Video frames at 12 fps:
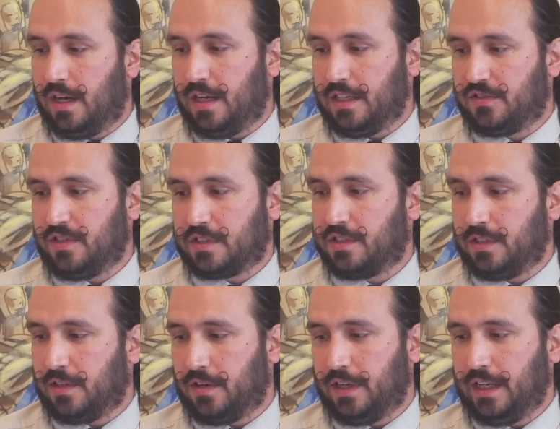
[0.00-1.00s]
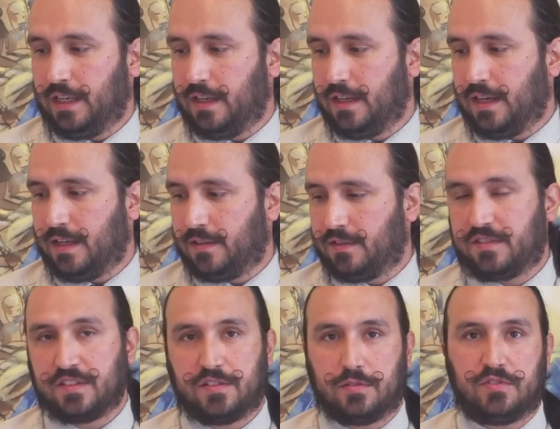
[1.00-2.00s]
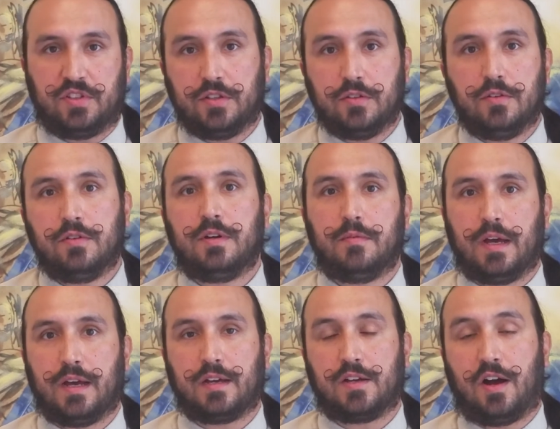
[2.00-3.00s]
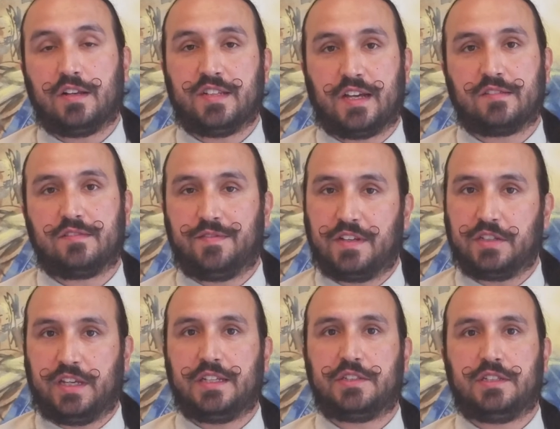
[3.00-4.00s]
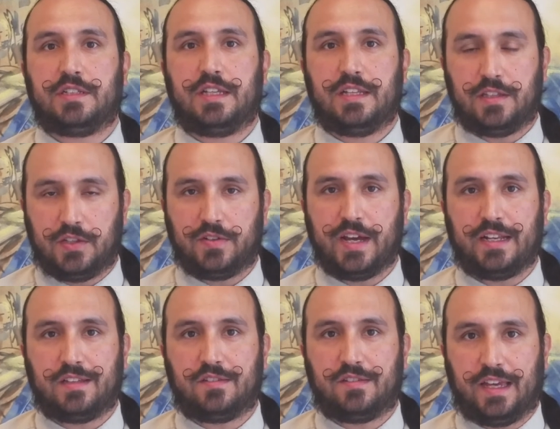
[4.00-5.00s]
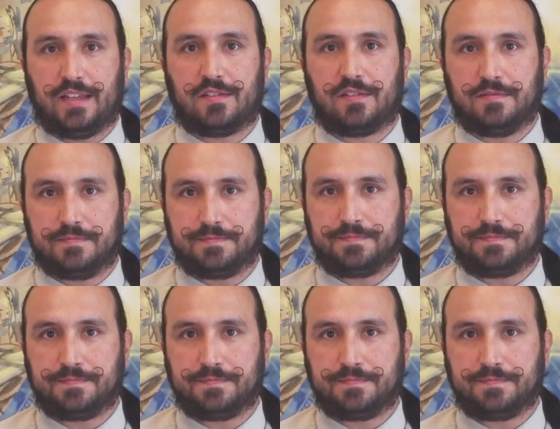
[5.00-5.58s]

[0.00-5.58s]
Introduction to Learning 602, Context of Education in the United States.